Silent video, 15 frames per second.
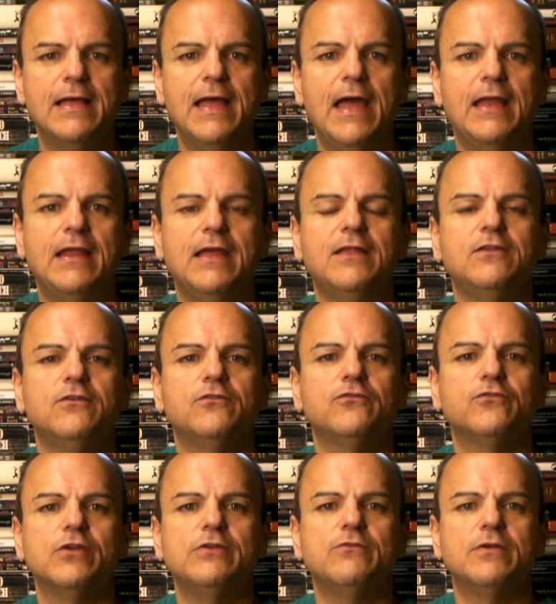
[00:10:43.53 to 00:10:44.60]
had
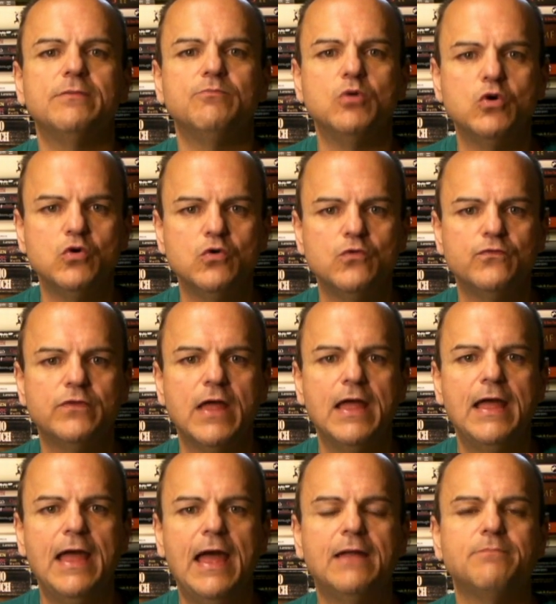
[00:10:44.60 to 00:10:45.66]
industry removed,
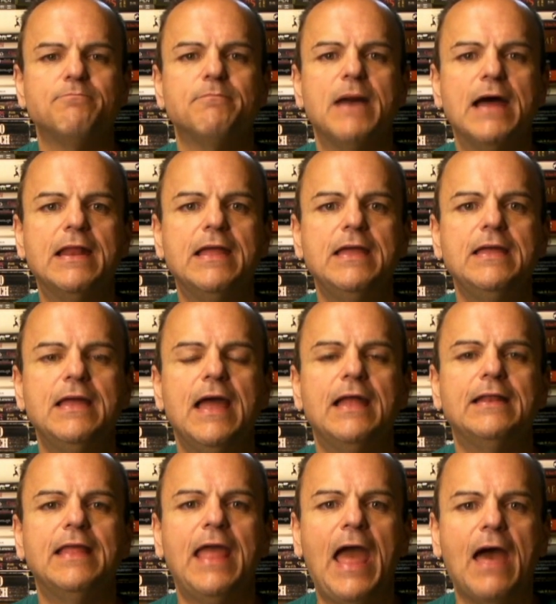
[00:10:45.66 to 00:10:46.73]
had money,
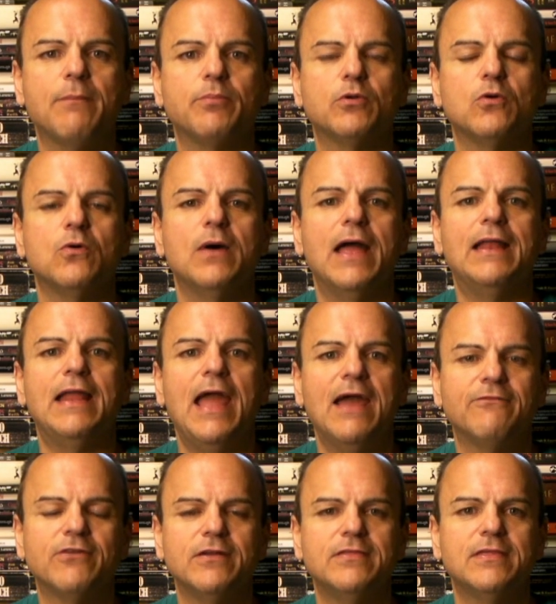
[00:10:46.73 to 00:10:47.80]
had capital, had
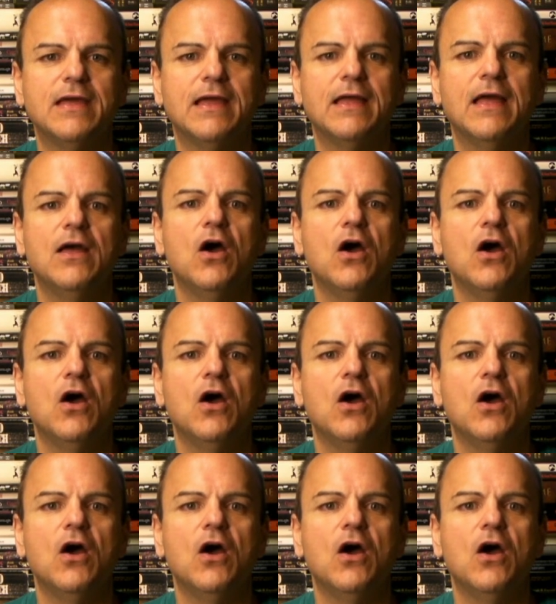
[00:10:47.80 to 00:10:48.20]
everything